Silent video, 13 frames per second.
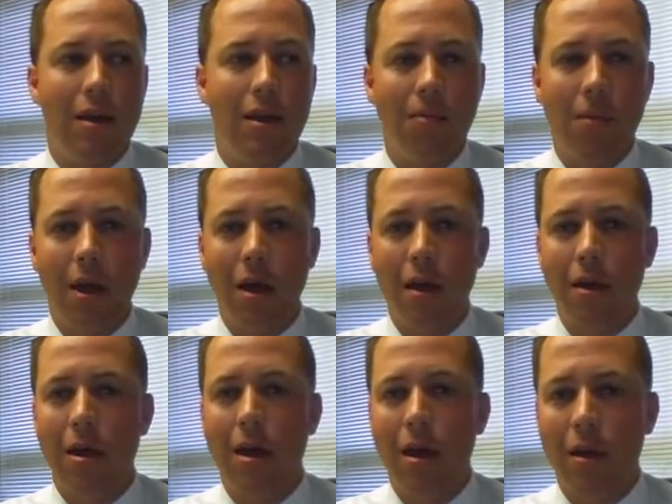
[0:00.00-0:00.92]

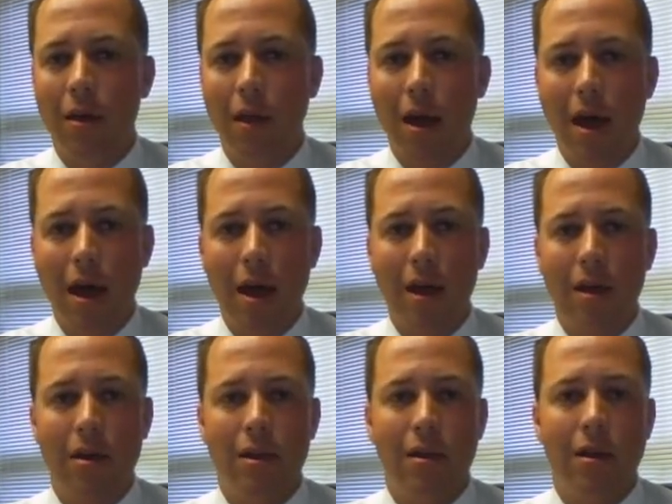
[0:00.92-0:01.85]
email,
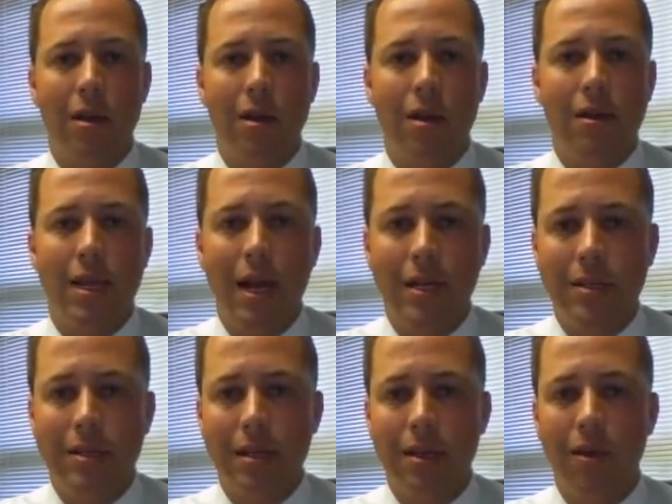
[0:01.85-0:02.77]
online,
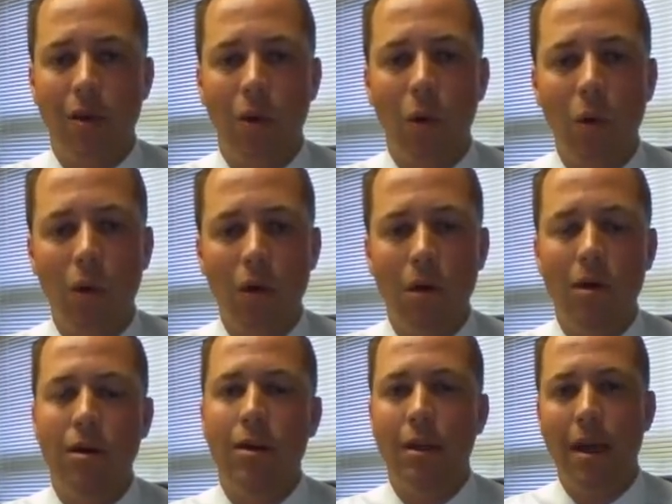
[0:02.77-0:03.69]
texting,
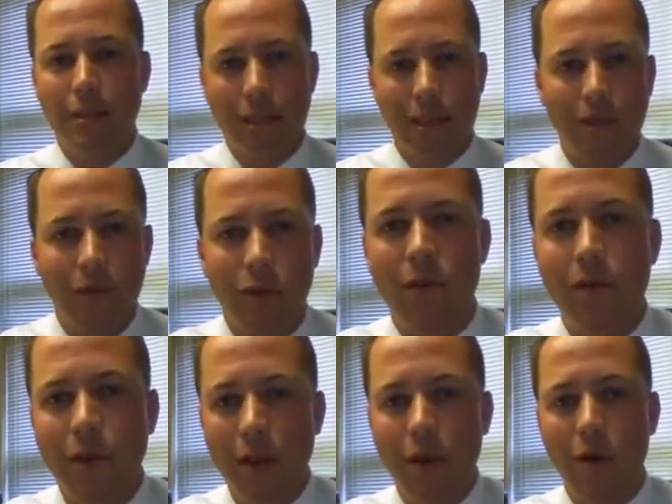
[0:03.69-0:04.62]
or yes, even
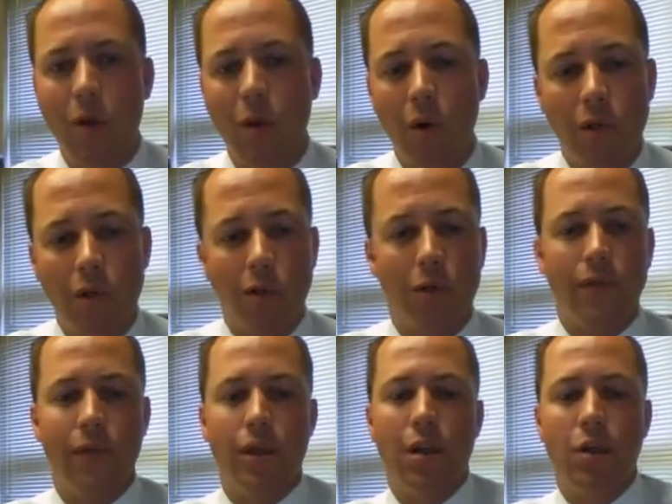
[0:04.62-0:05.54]
through video quotes
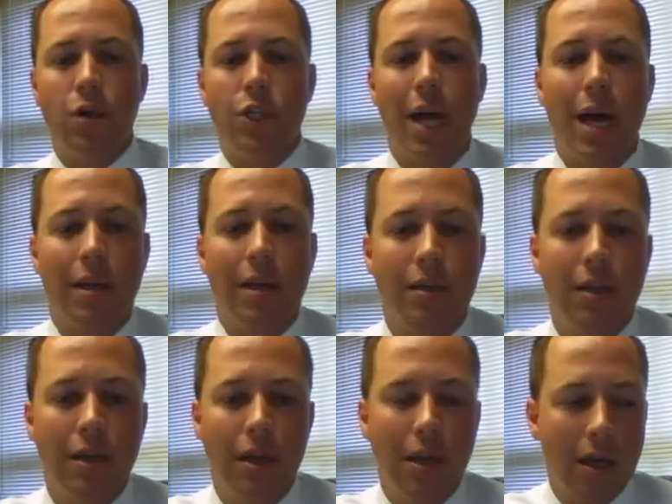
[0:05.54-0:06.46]
or video chat.
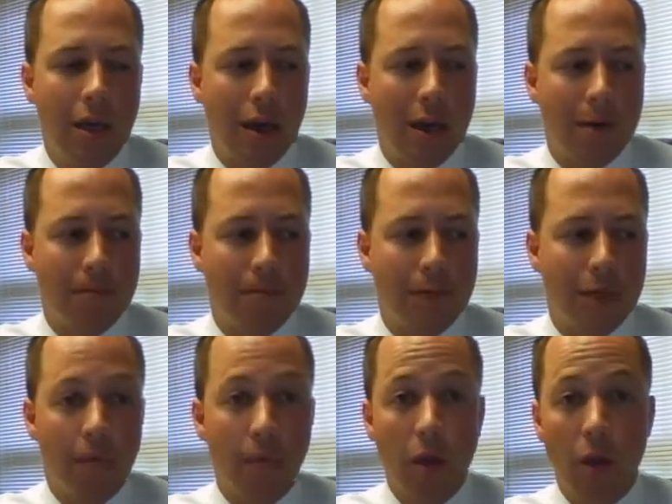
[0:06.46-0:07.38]

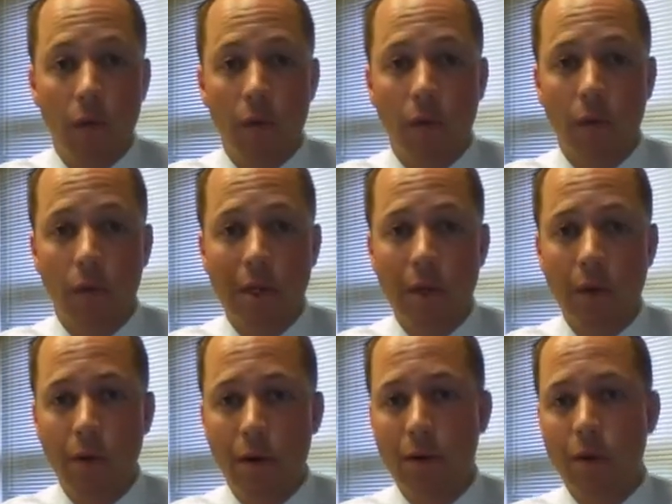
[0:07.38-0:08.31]
So one thing
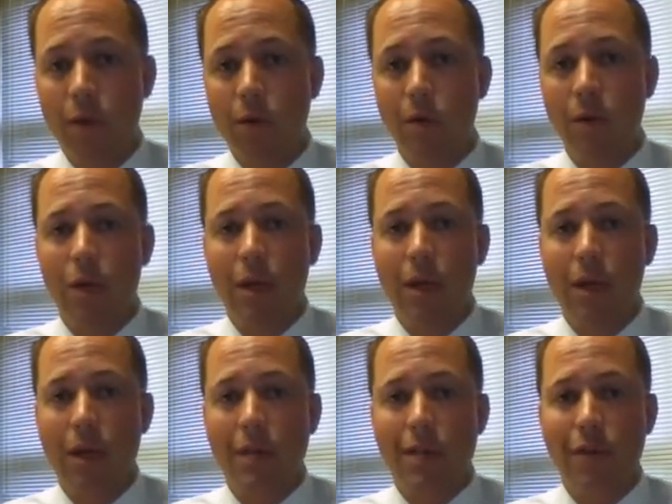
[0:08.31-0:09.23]
I want to do real
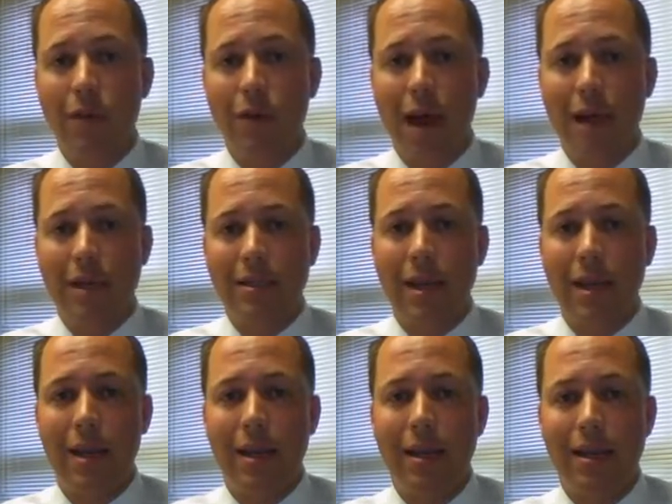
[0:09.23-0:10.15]
quick is give you guys
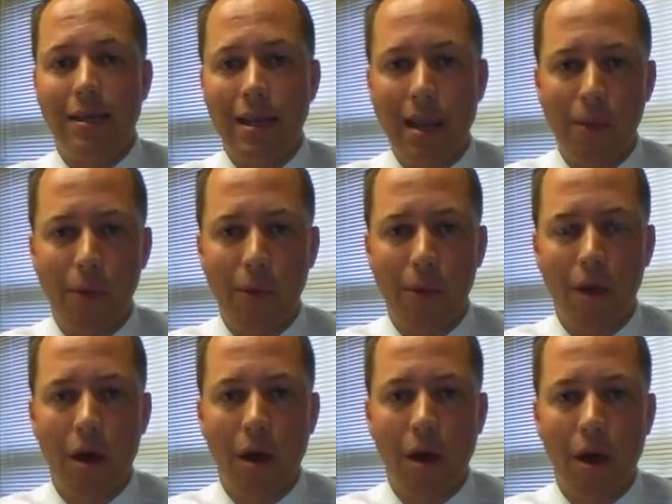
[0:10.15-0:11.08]
an
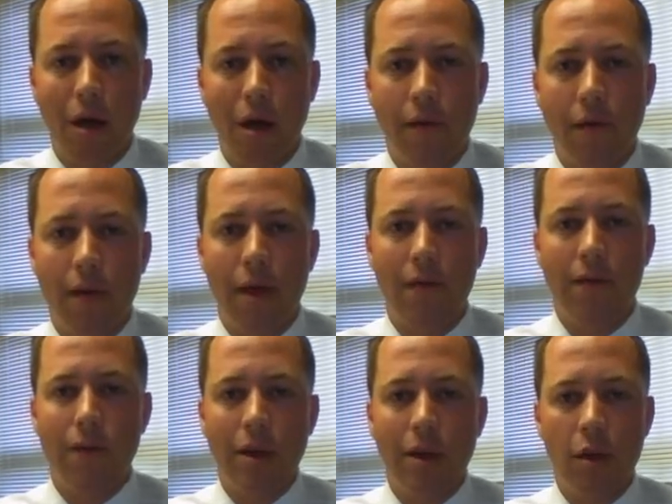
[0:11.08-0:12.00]
example of
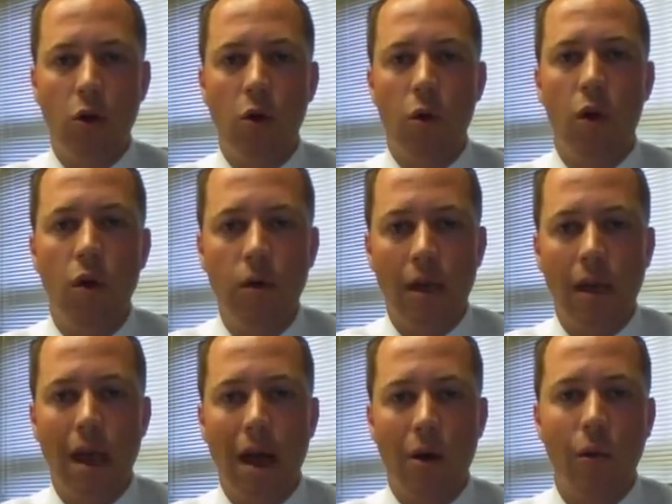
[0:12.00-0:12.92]
a video quote
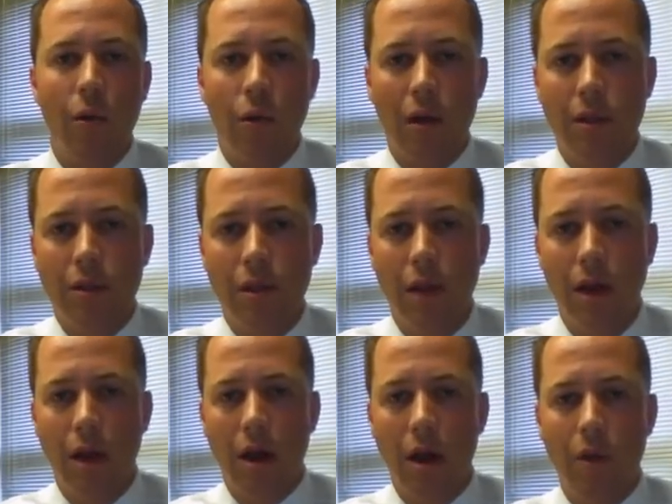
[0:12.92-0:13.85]
and how it works
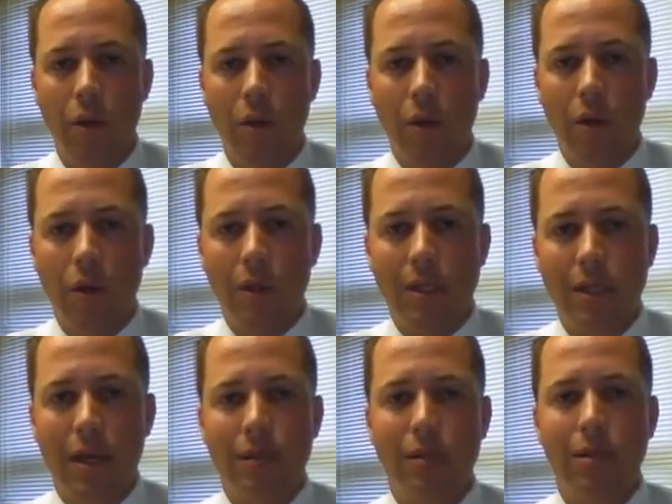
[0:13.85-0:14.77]
when we
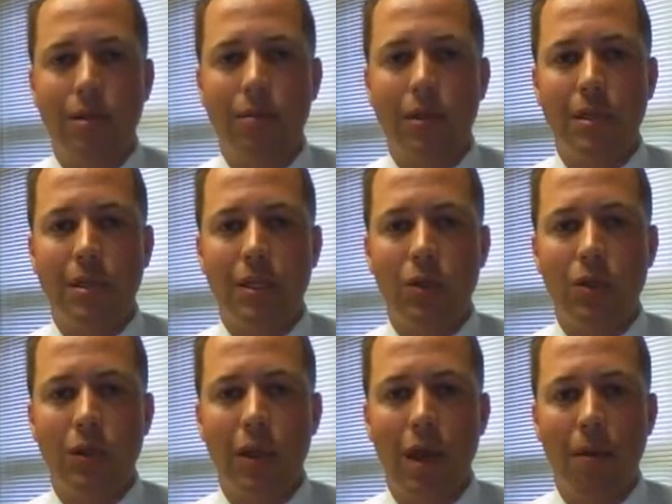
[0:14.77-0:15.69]
reach out to
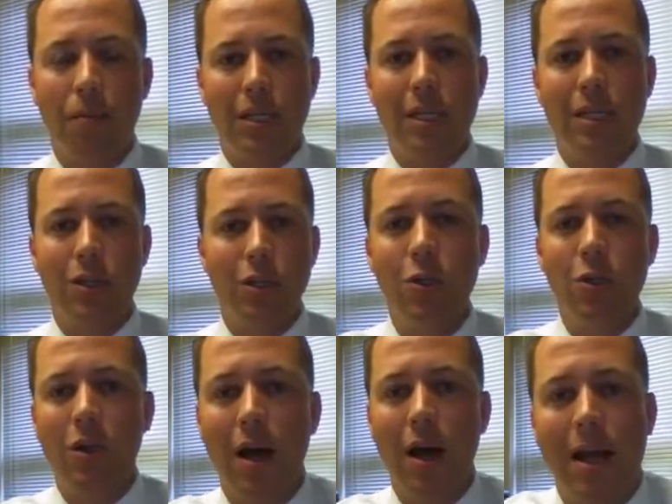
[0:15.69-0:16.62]
potential
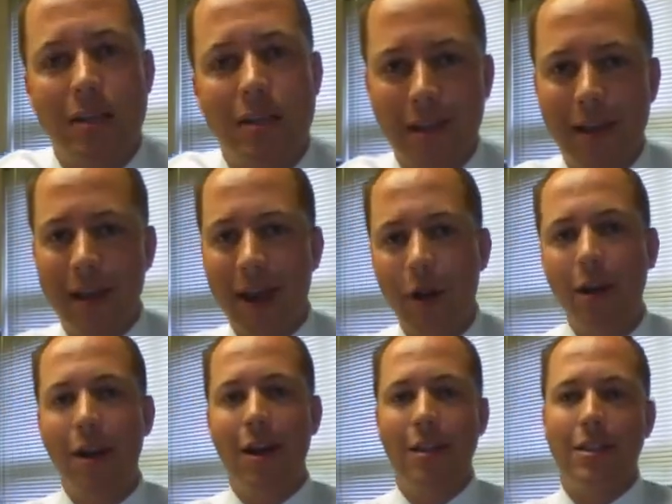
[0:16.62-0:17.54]
new clients in
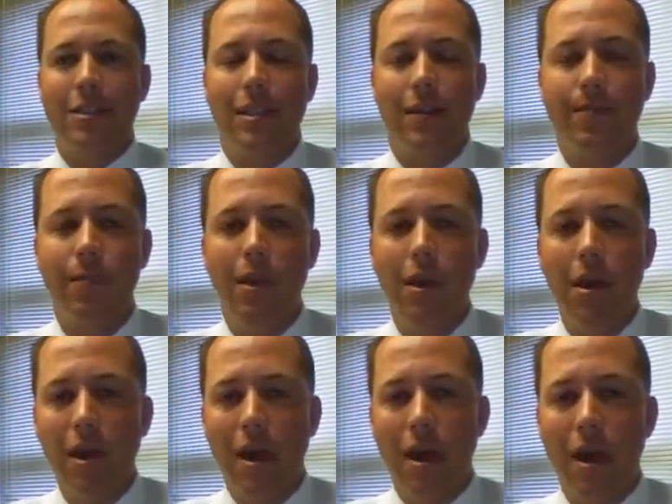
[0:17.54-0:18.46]
our agency.
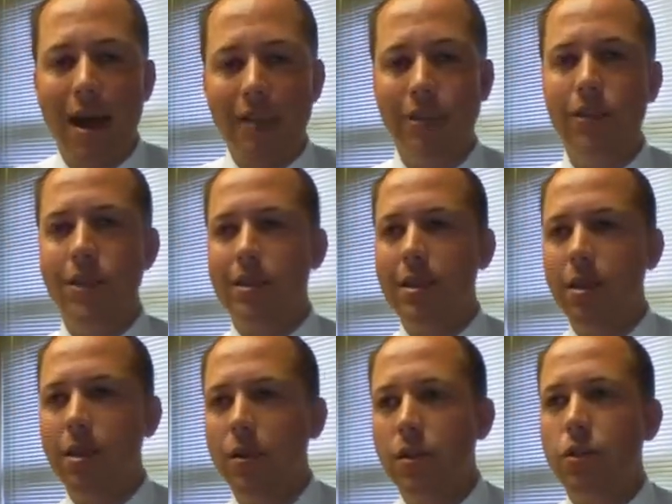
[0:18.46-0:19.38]
As you can
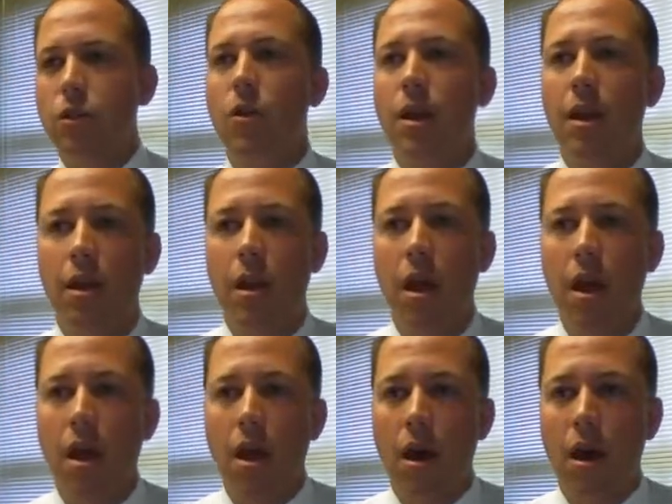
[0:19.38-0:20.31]
see on the screen,
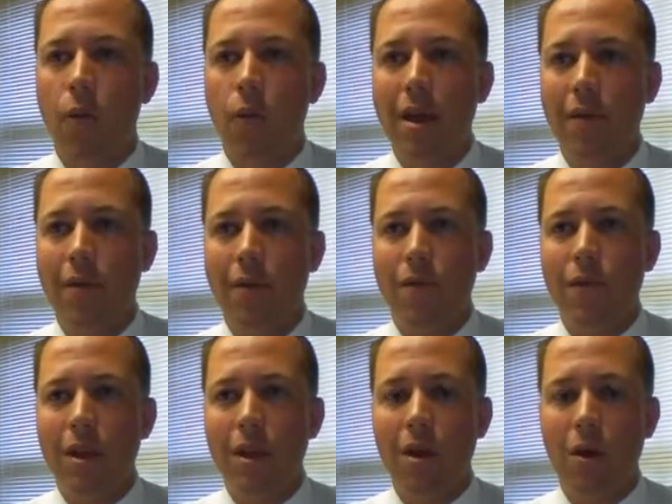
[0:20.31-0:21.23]
we have a
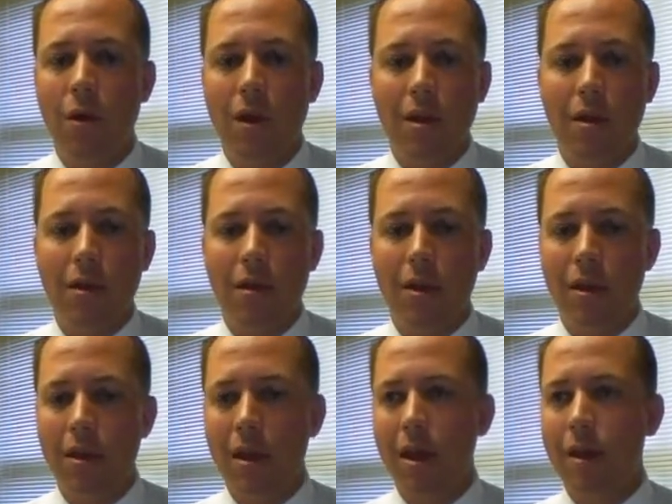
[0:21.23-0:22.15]
video in
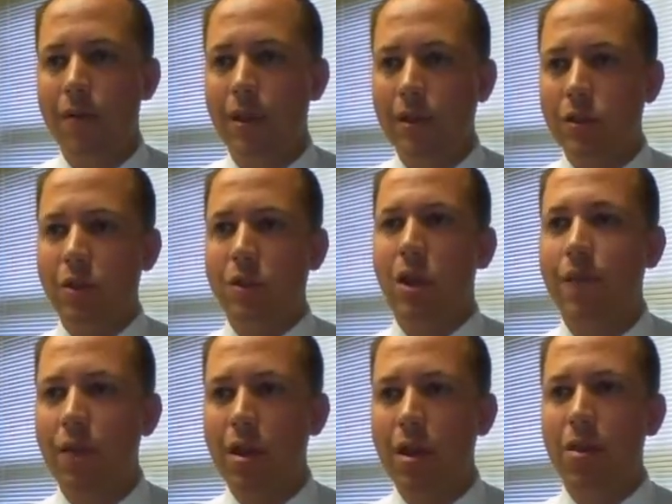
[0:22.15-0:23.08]
the that starts
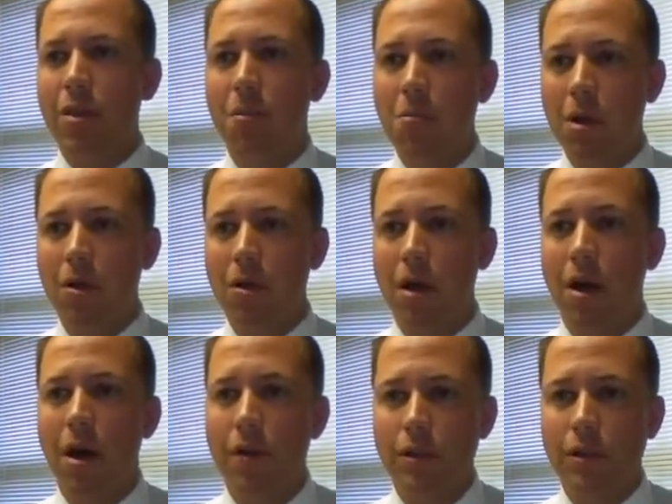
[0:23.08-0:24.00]
off in the
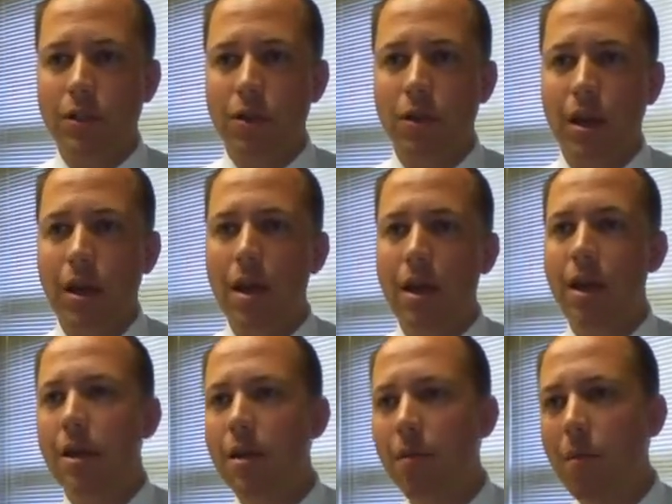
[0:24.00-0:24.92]
middle of the screen.
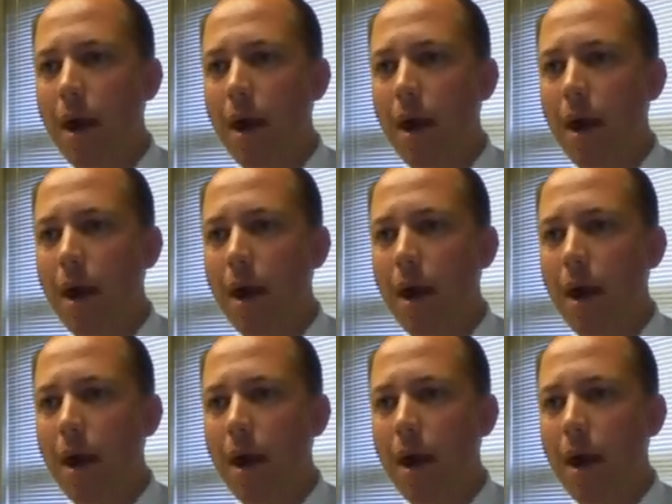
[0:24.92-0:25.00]
And in the